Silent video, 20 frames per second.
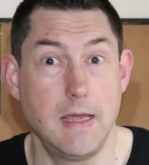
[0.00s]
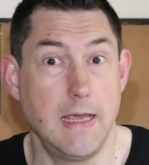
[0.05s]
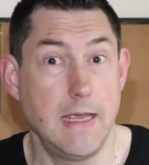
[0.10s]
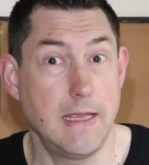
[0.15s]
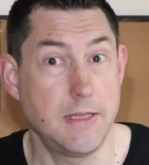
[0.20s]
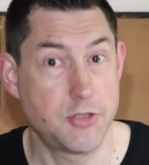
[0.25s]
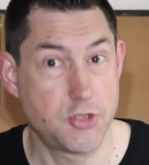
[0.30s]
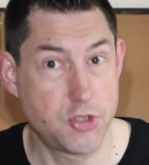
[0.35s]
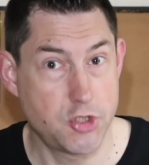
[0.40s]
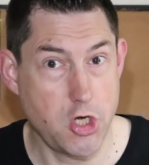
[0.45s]

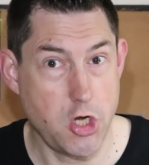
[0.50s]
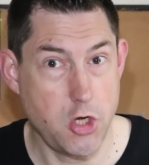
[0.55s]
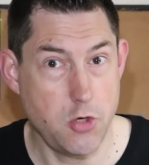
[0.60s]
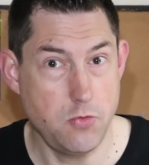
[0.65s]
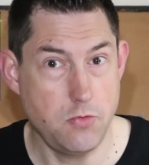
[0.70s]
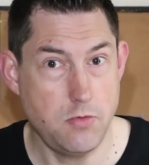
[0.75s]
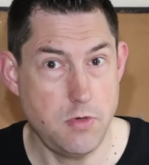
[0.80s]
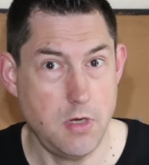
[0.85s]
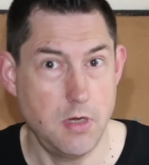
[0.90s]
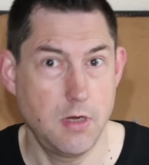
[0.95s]
It's
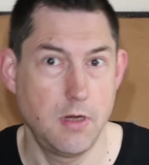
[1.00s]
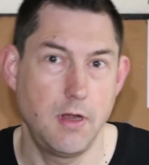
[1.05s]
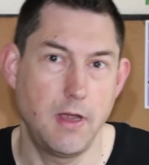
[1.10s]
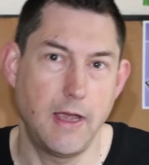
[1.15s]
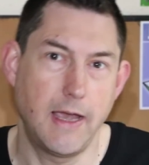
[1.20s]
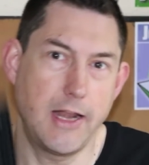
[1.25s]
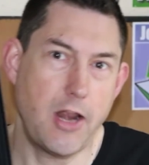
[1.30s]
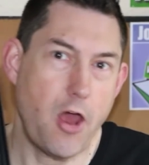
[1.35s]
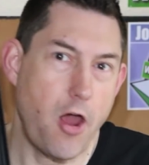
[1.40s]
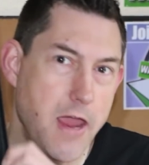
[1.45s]
June,
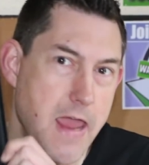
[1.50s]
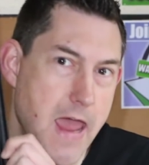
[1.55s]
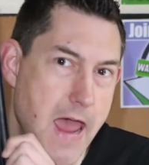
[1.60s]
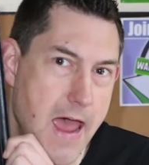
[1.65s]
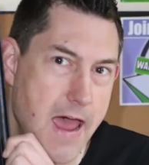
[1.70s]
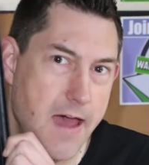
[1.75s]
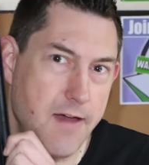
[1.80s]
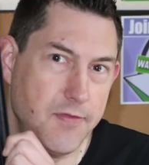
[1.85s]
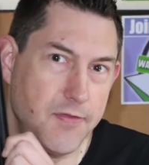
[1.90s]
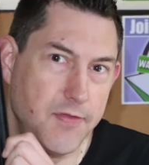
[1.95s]
and I
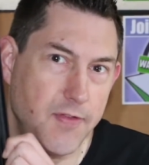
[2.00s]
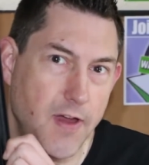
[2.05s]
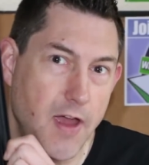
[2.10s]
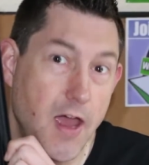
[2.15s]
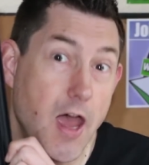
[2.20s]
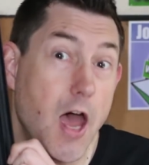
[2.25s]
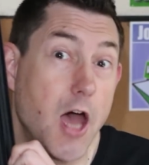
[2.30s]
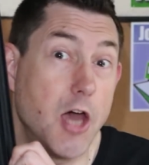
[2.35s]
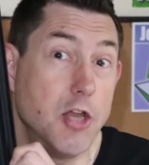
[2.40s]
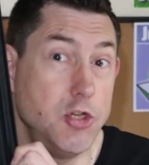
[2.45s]
have
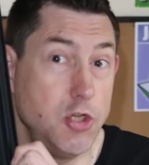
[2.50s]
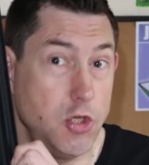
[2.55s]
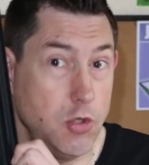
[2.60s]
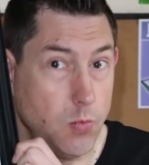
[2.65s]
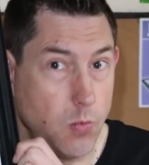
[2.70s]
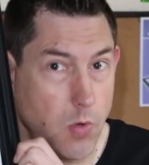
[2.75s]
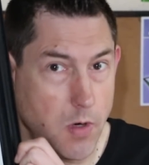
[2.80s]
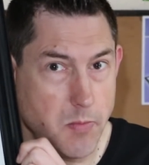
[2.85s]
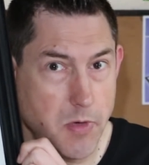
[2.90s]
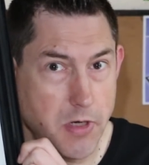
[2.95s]
a
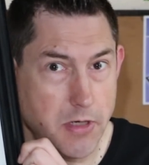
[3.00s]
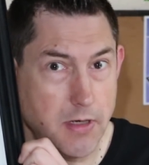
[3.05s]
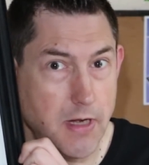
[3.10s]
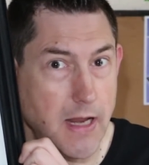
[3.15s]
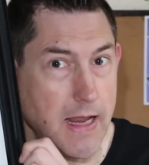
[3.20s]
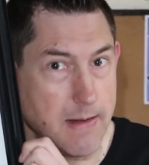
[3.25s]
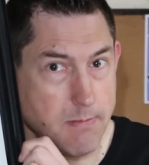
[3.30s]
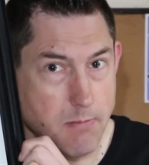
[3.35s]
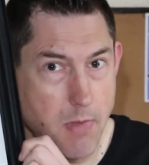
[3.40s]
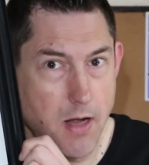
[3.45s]
new
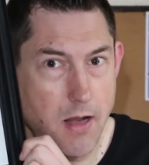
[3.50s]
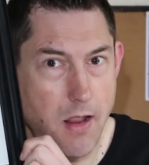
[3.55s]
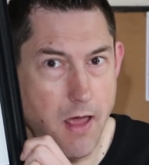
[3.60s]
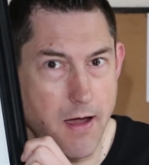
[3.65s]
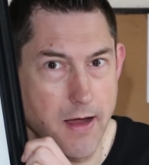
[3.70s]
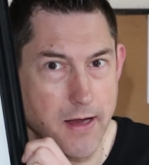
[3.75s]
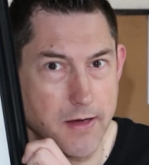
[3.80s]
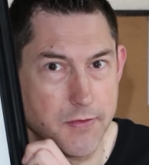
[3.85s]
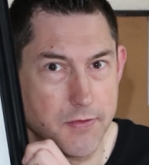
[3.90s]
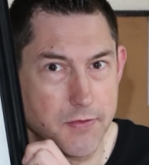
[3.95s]
woman in my
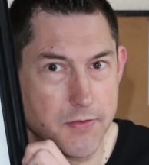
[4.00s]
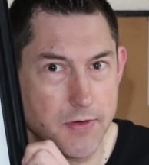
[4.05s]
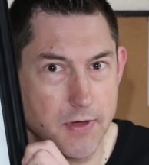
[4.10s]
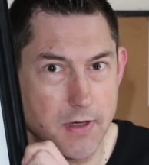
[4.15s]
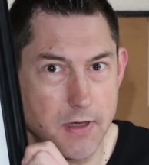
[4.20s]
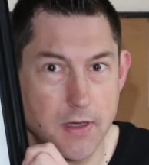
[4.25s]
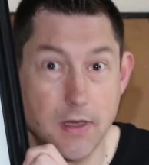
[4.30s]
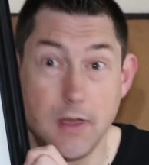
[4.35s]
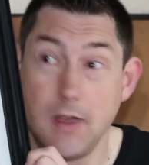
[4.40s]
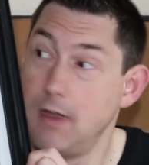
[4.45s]
life.
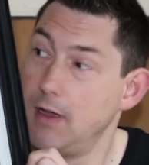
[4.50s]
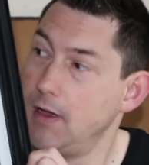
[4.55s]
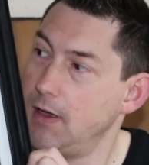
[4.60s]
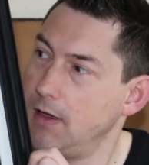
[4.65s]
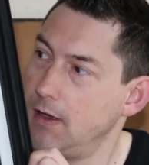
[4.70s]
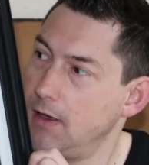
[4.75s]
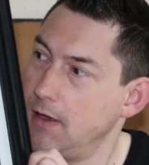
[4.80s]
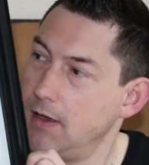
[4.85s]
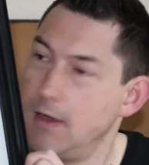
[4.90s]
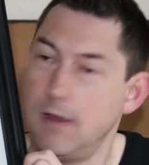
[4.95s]

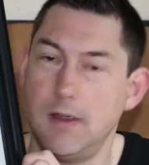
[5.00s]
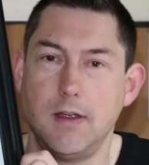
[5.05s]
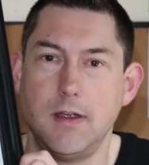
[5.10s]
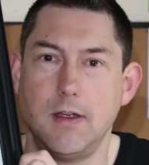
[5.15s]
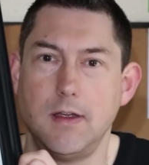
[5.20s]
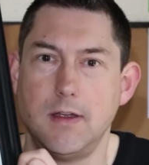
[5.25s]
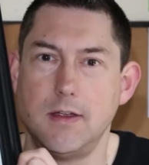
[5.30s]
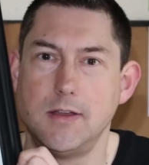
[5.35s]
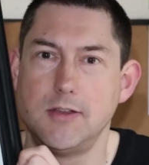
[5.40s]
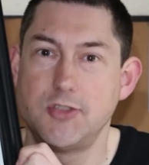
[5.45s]

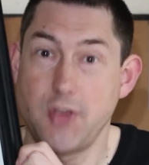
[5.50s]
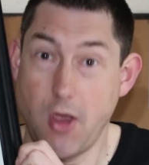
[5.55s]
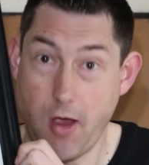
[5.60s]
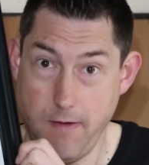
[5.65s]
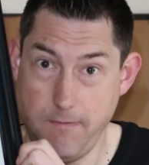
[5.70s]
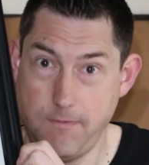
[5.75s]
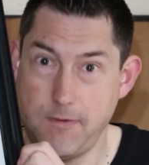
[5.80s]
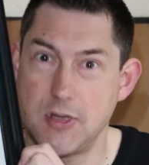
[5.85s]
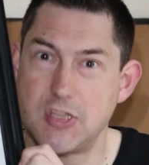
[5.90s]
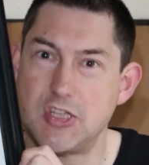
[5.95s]

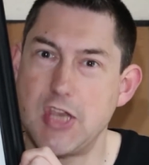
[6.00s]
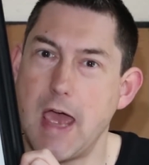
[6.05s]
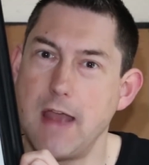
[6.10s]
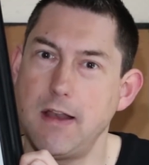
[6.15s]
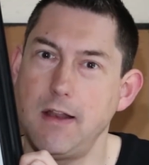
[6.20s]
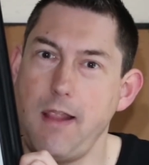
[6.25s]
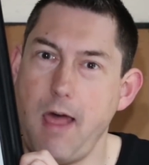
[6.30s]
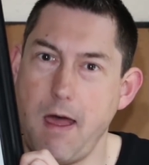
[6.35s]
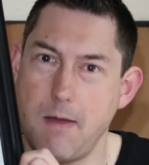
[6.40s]
Time for a channel